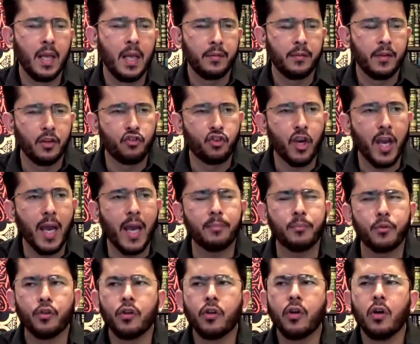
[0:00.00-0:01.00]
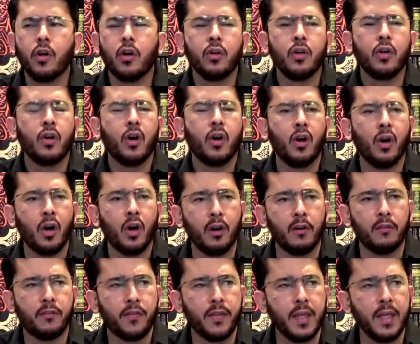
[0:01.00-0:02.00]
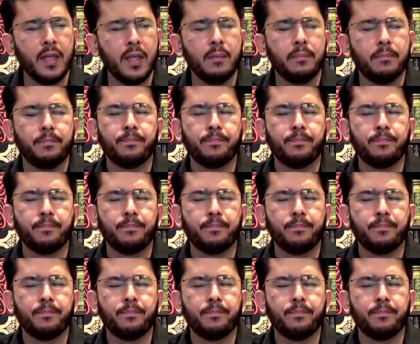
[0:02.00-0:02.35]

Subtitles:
the chapter of the